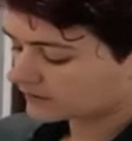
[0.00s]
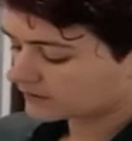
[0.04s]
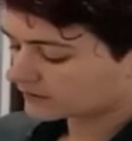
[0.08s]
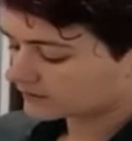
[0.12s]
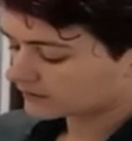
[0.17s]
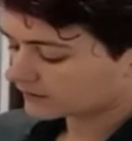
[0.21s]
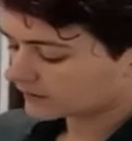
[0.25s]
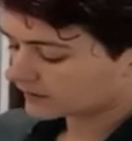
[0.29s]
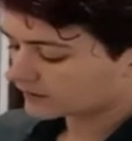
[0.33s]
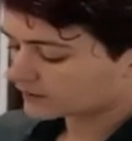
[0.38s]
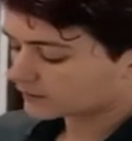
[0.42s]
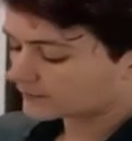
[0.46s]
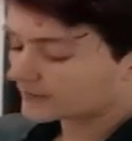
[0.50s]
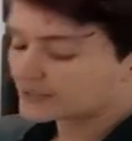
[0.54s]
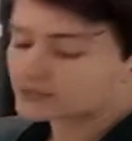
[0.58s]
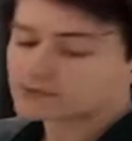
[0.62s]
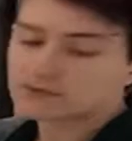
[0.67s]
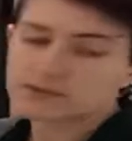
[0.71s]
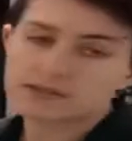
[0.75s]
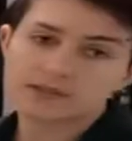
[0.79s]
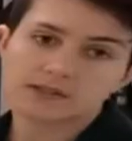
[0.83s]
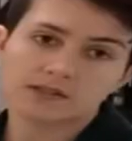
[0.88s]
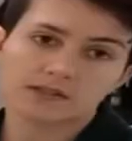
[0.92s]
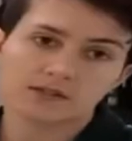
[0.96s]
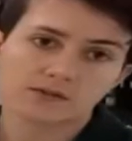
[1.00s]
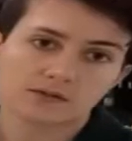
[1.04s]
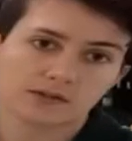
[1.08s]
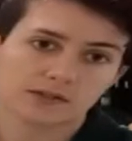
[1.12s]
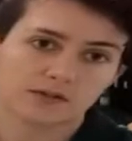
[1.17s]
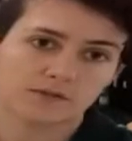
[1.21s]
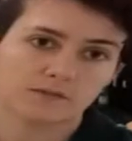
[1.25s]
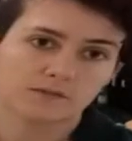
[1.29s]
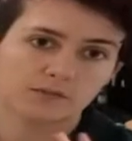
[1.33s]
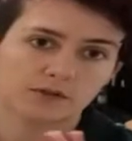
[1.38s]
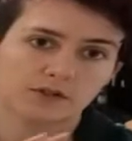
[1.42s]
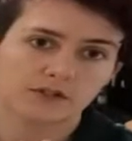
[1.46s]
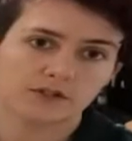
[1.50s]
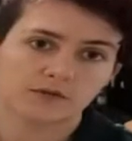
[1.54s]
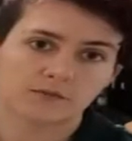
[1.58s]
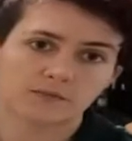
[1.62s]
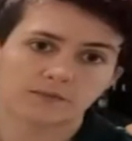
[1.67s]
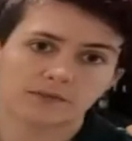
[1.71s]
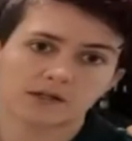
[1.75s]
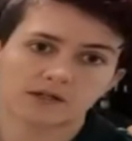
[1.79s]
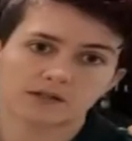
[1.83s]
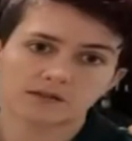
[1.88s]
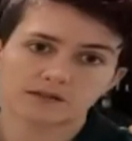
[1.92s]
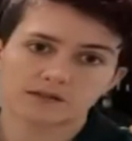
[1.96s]
cut them out, you can put them
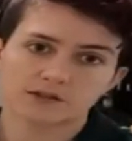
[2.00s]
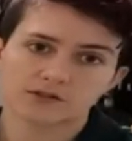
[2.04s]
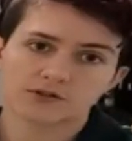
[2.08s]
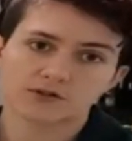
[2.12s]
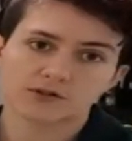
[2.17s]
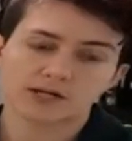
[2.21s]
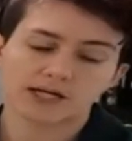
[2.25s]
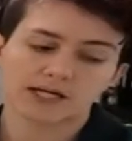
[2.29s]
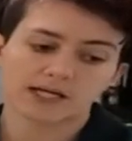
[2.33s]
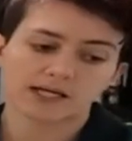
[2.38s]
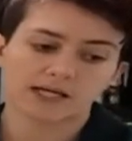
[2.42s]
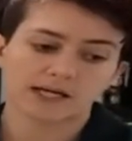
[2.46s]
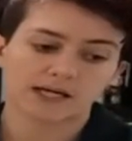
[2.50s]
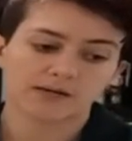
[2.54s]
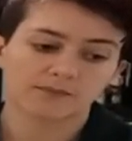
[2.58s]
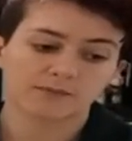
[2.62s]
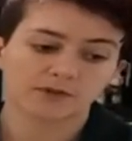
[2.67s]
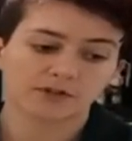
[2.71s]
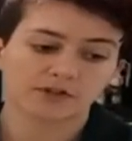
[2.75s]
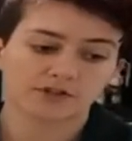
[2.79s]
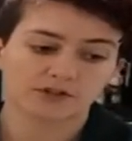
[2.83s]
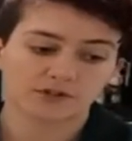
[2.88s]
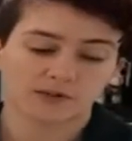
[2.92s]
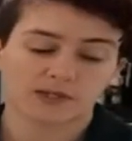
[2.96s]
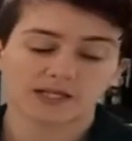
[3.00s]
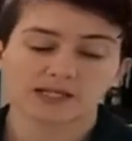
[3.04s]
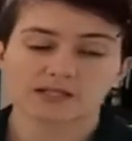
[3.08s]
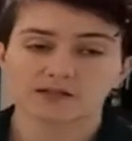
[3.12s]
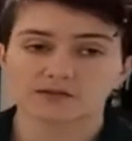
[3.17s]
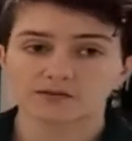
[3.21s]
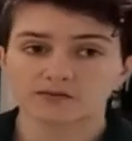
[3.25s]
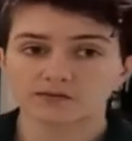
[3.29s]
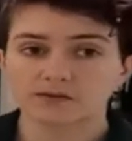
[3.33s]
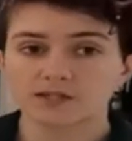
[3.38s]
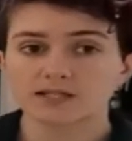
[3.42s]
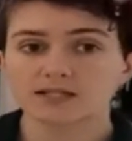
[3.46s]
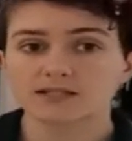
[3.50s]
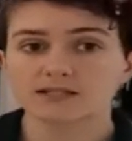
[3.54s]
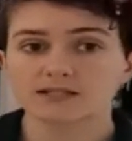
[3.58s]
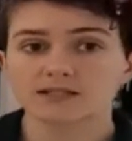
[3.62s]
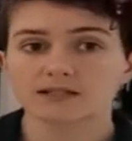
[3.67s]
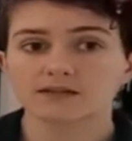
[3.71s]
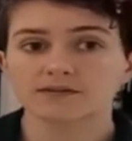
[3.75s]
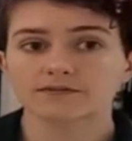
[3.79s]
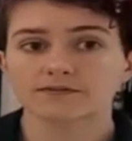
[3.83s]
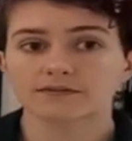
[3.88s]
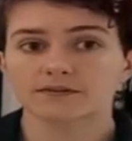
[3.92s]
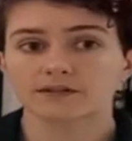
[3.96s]
on the tray and put the tray in the freezer
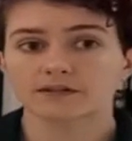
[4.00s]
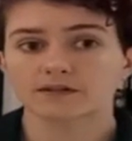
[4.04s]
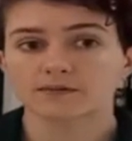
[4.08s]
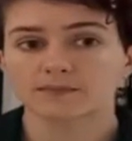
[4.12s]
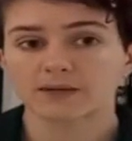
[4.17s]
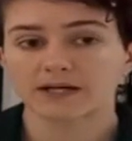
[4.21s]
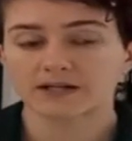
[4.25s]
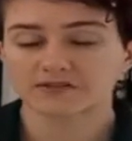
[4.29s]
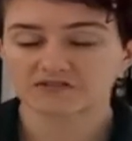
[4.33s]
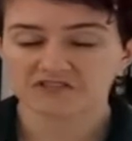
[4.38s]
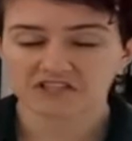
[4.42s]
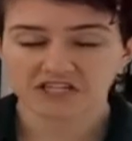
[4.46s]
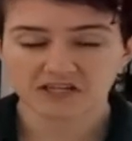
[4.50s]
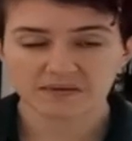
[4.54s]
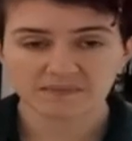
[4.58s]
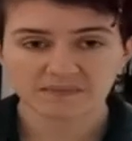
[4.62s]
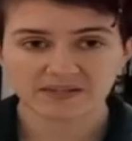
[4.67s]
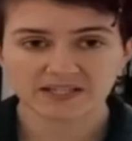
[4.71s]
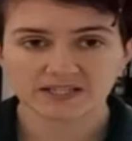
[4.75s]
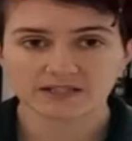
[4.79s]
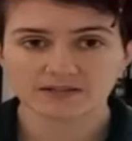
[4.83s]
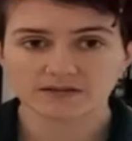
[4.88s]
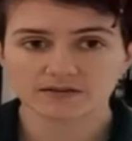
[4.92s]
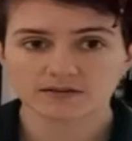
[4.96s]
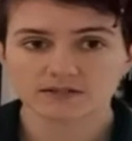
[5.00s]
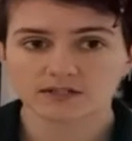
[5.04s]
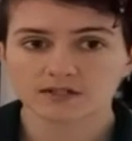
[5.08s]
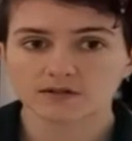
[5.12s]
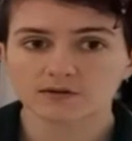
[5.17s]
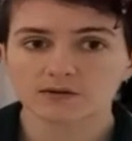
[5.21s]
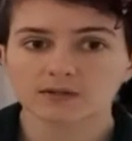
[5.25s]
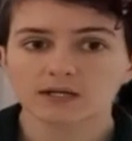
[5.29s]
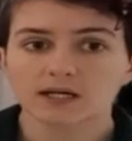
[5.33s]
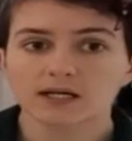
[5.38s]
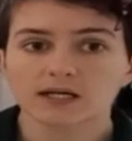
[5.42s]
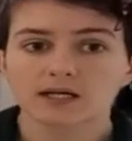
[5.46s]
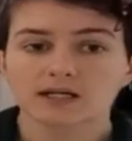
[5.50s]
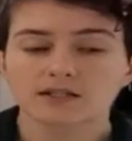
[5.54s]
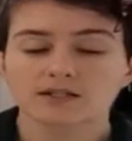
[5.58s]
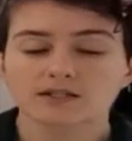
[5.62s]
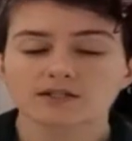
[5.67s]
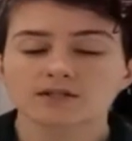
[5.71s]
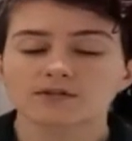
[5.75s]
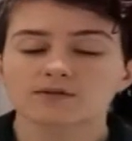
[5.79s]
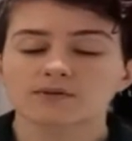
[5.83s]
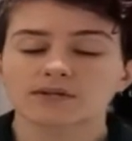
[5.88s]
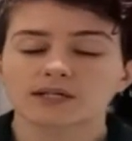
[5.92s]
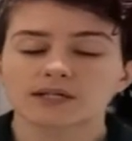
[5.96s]
for about 10 minutes or so
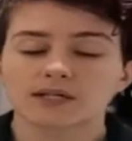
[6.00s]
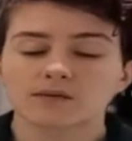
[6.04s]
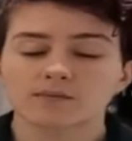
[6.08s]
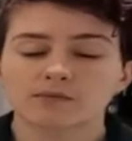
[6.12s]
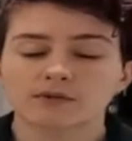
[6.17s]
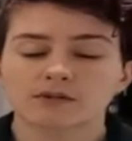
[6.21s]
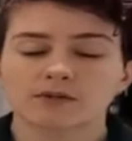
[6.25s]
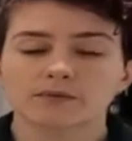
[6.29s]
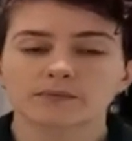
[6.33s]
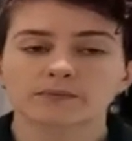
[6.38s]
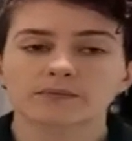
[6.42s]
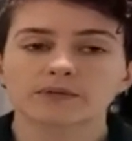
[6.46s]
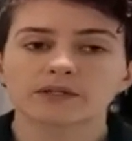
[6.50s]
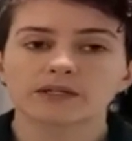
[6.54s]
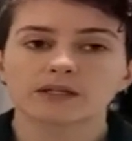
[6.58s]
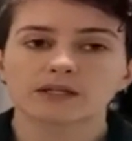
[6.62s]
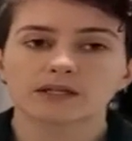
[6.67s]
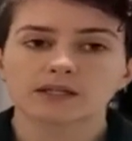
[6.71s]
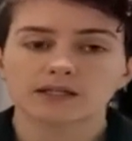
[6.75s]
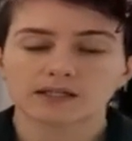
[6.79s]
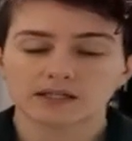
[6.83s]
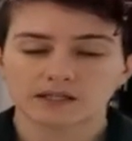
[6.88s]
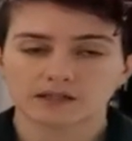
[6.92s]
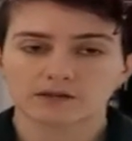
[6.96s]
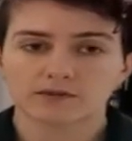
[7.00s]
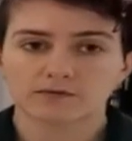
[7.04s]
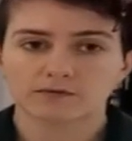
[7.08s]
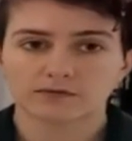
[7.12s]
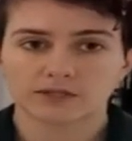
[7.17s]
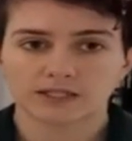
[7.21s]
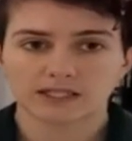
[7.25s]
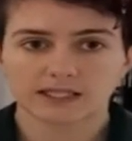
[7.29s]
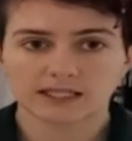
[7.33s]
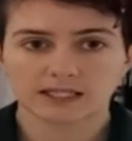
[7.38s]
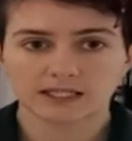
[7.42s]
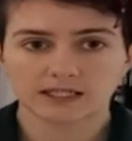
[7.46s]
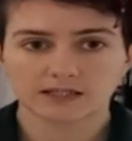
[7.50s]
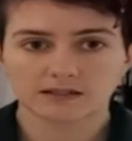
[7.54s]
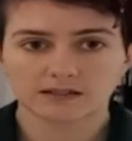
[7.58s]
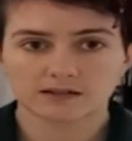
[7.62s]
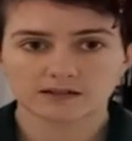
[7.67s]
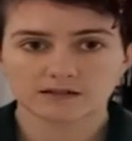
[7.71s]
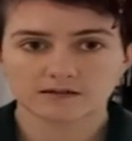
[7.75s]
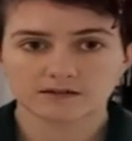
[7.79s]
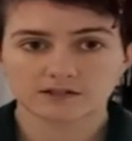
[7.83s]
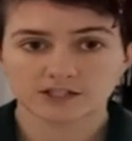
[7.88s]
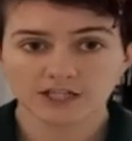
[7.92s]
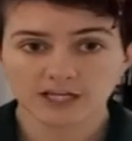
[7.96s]
to keep them really in
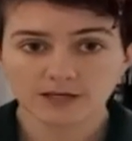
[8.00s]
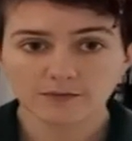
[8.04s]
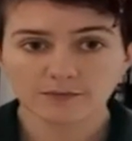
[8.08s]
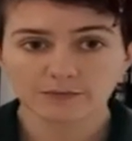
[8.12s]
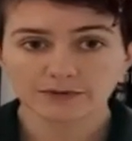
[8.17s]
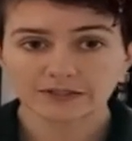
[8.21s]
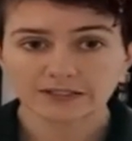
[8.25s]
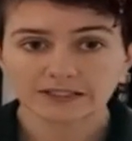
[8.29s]
shape.